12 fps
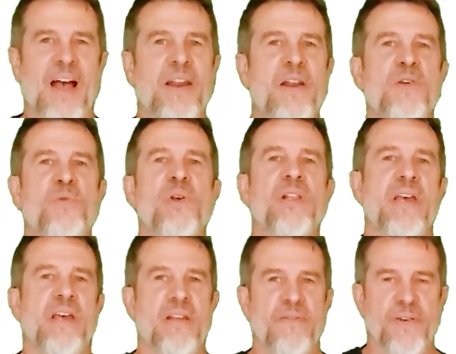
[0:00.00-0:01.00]
Another really
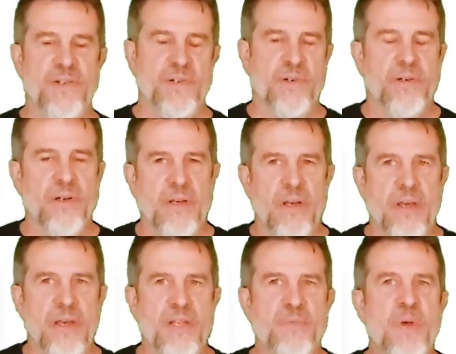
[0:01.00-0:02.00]
handy feature
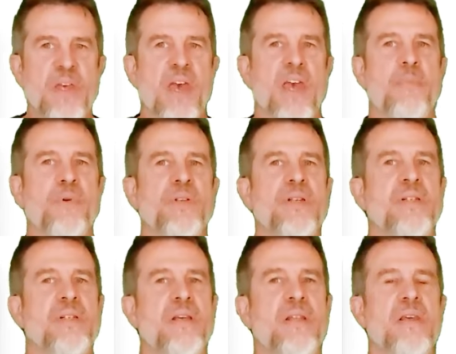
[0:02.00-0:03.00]
is being able to
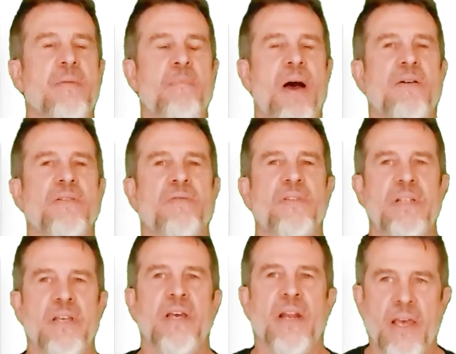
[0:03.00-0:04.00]
see the amount of
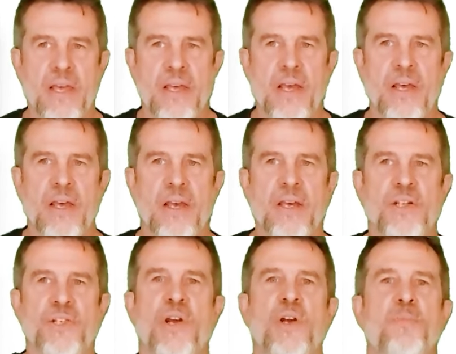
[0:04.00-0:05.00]
DNA
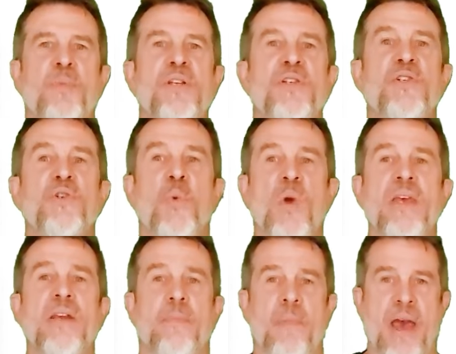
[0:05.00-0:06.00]
shared
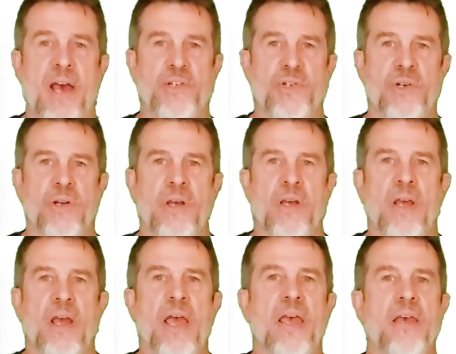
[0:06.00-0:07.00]
between a match
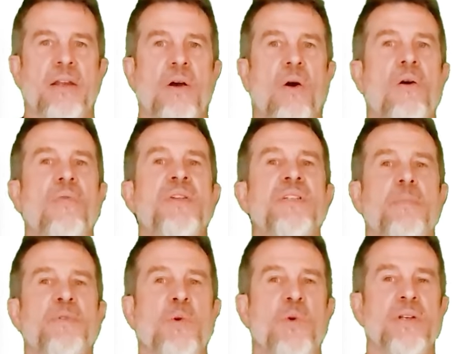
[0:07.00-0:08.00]
and all the
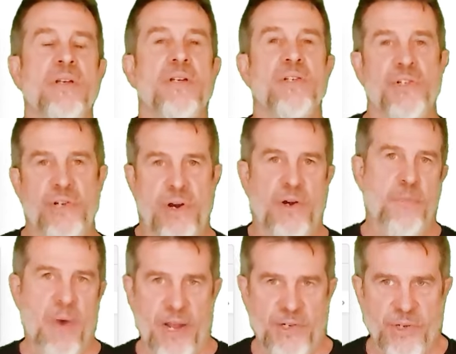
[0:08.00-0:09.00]
subsequent shared
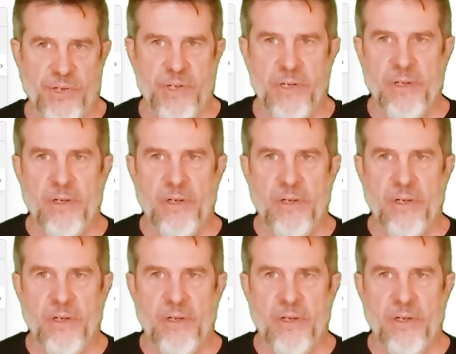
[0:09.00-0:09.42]
matches.